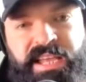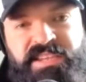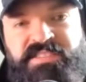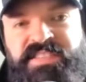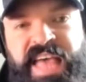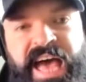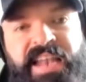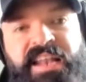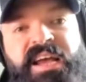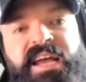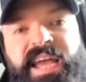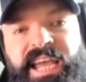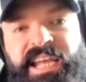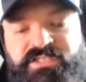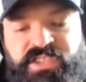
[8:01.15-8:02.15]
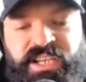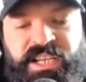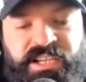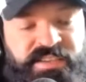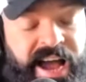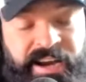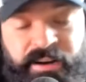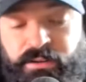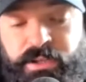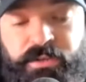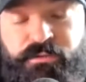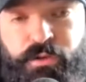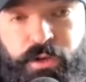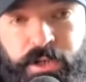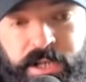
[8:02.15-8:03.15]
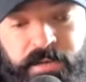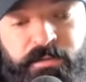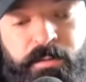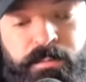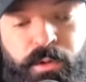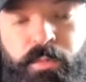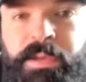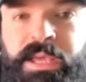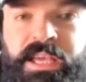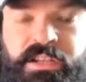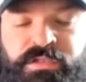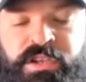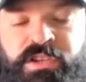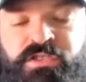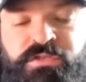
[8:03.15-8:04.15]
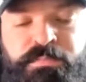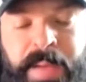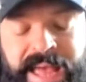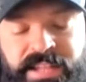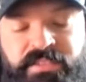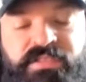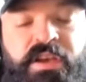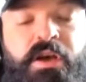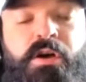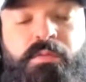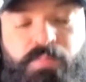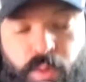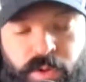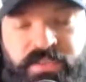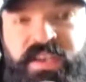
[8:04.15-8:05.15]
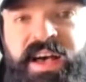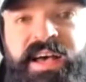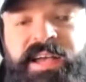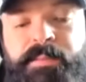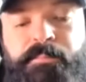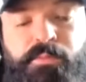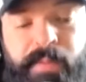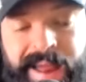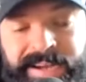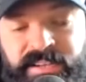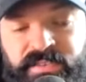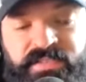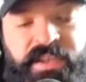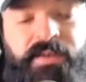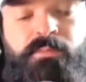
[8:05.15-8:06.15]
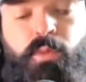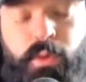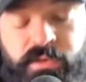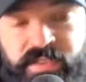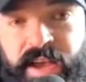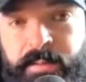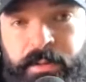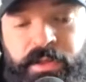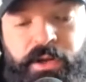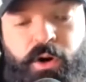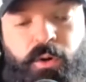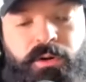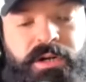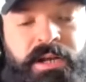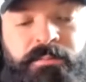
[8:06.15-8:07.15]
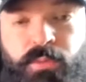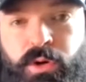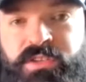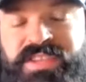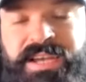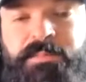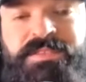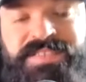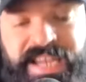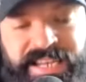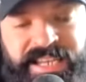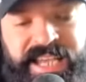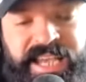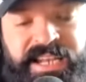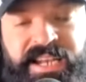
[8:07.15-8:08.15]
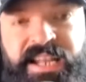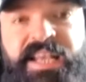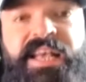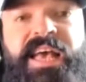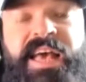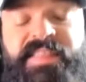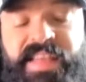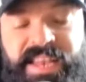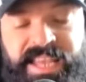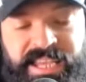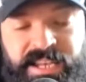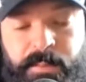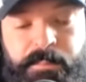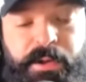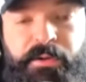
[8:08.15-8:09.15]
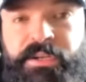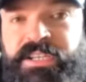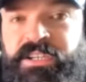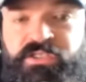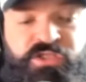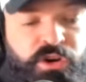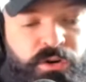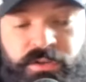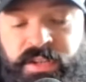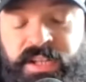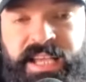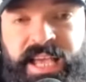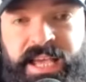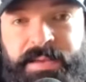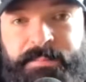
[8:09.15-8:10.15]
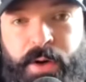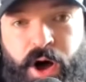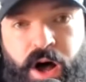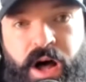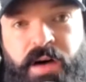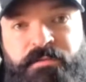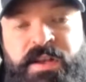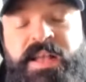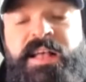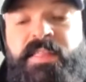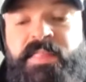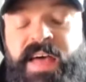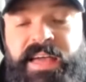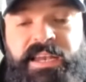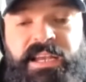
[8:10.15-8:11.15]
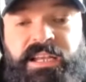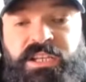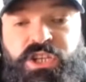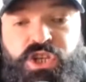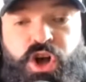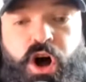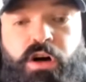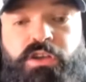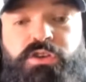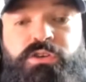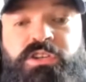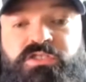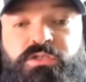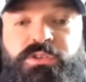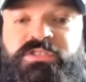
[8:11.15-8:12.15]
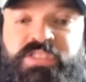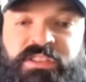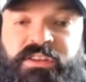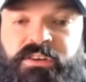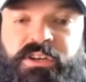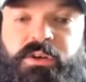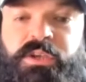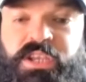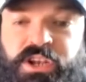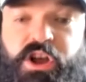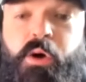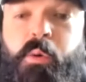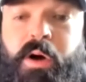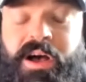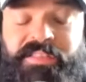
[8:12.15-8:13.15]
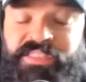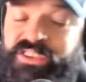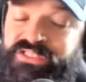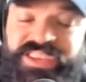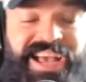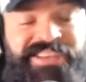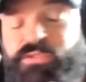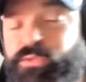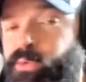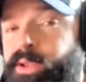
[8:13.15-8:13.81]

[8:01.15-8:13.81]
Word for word: is that it's entirely forgivable because he spends more time practicing, more time on the court, and more time dedicated, and that inability to turn the game off. That all you can do is sit there and go, you know what, this guy's